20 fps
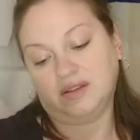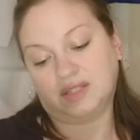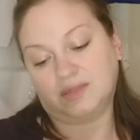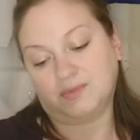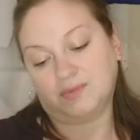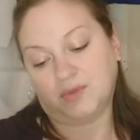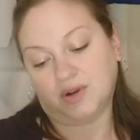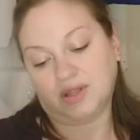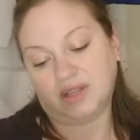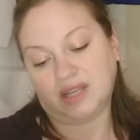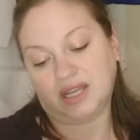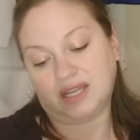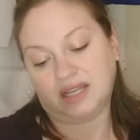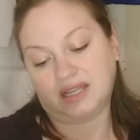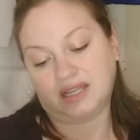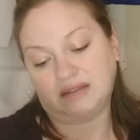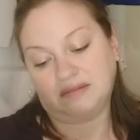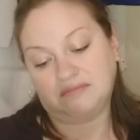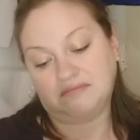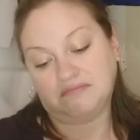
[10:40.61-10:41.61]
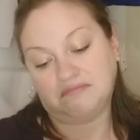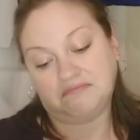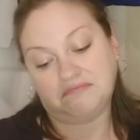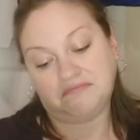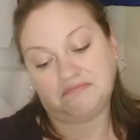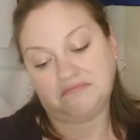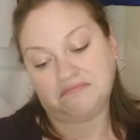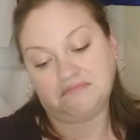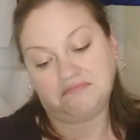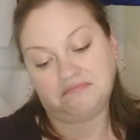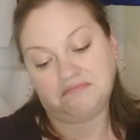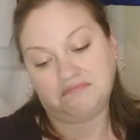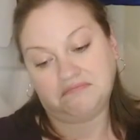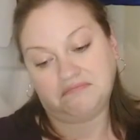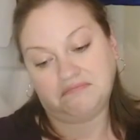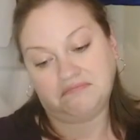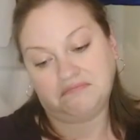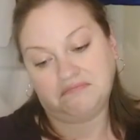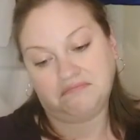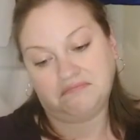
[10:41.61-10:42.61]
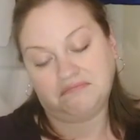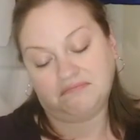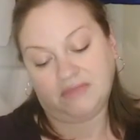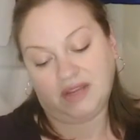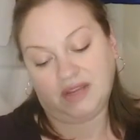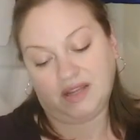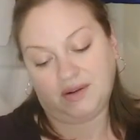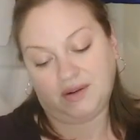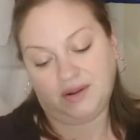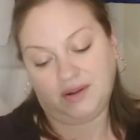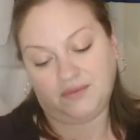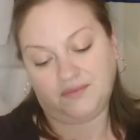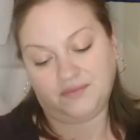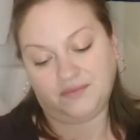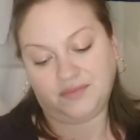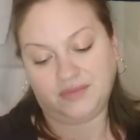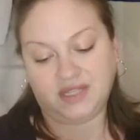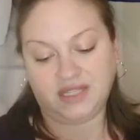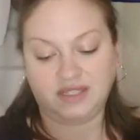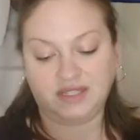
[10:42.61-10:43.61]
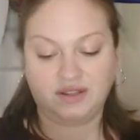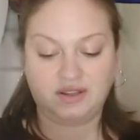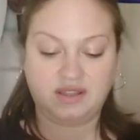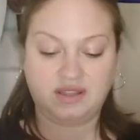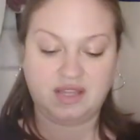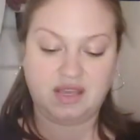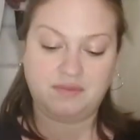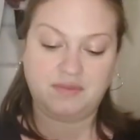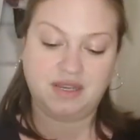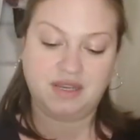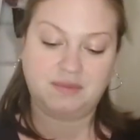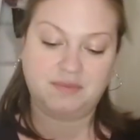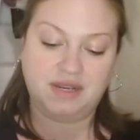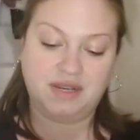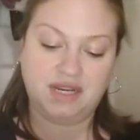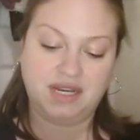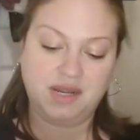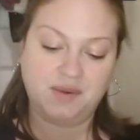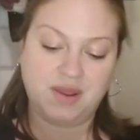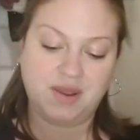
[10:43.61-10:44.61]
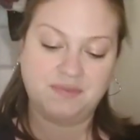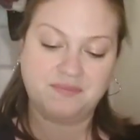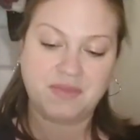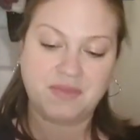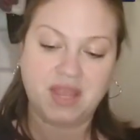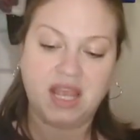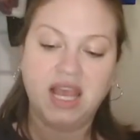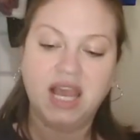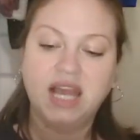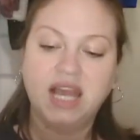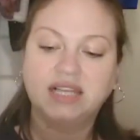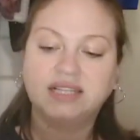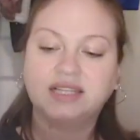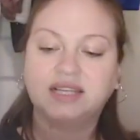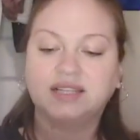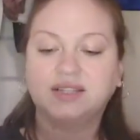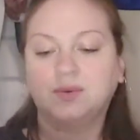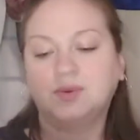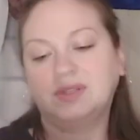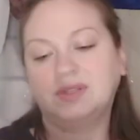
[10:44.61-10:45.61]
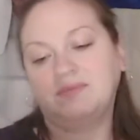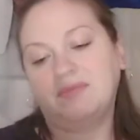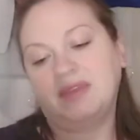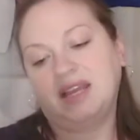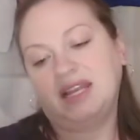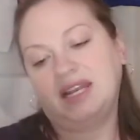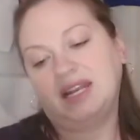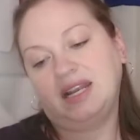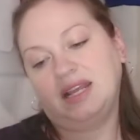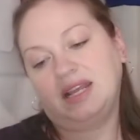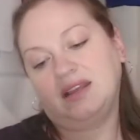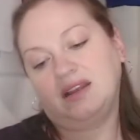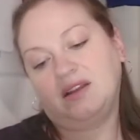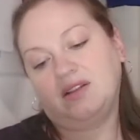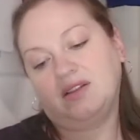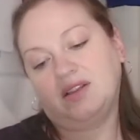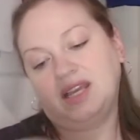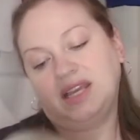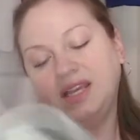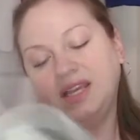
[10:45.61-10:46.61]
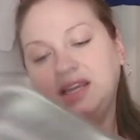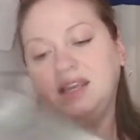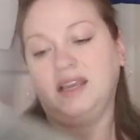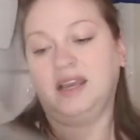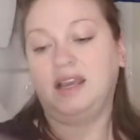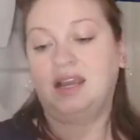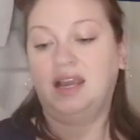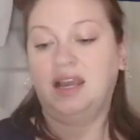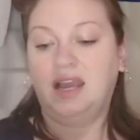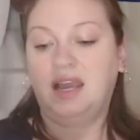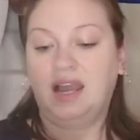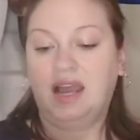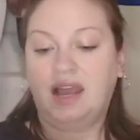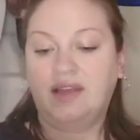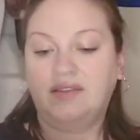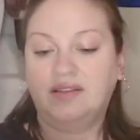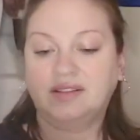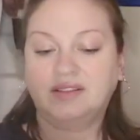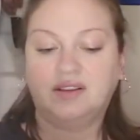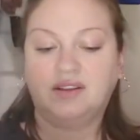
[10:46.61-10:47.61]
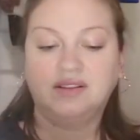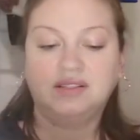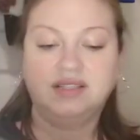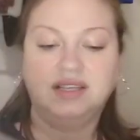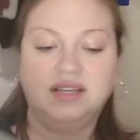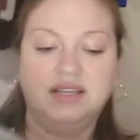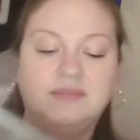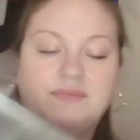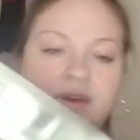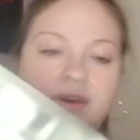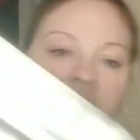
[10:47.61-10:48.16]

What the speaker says: Looks more like, I don't know. It doesn't look that big. But anyway, it says it was made in Italy, and that's all it says.